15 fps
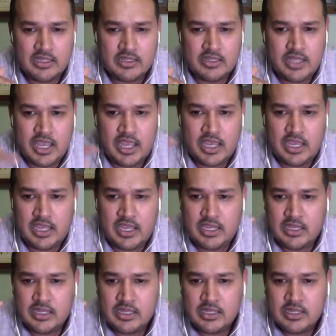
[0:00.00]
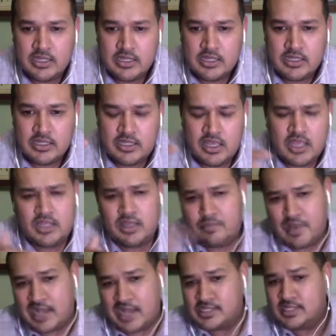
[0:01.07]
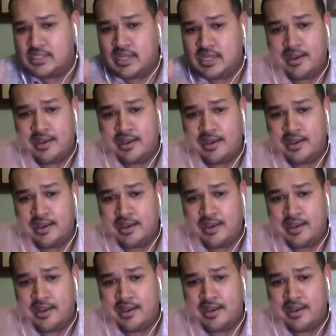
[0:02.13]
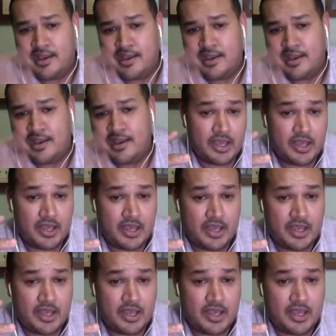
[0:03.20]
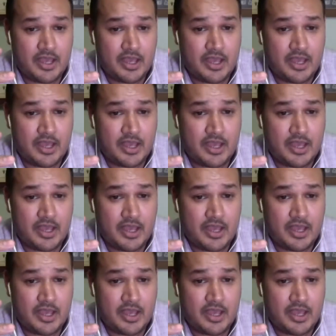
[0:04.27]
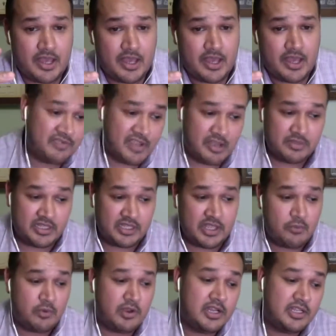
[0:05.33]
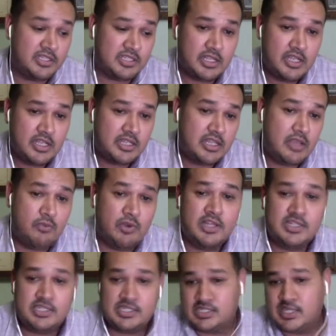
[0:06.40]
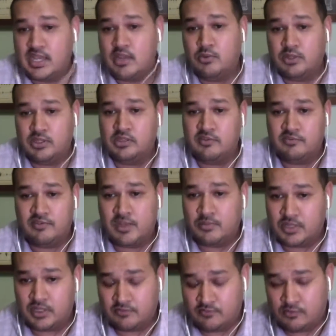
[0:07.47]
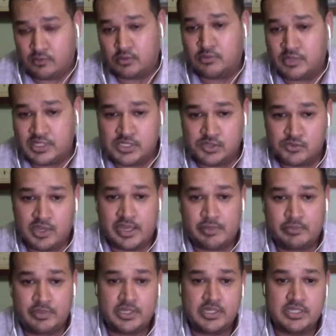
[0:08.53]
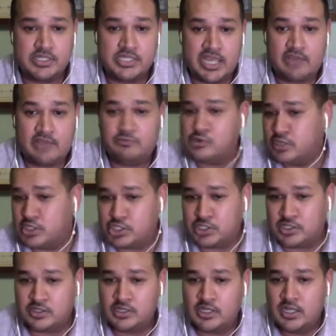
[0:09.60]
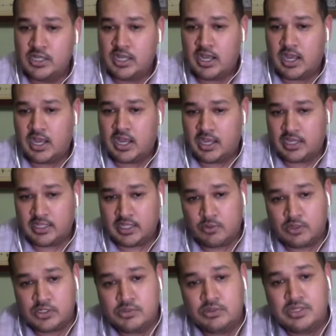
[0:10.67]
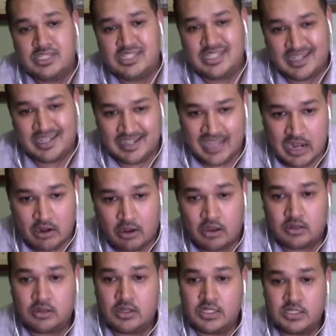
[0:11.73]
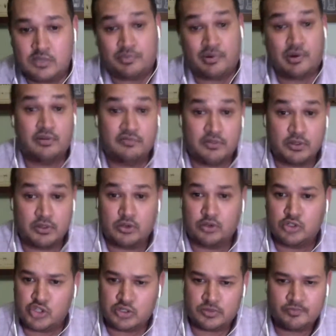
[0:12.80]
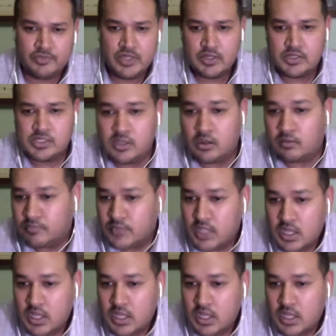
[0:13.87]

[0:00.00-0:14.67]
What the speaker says: they pass it down from father to son, from family to family. They want it to stay within the family for a reason, right? Because they have tradition and they want to extend that on. It's a part of the culture. So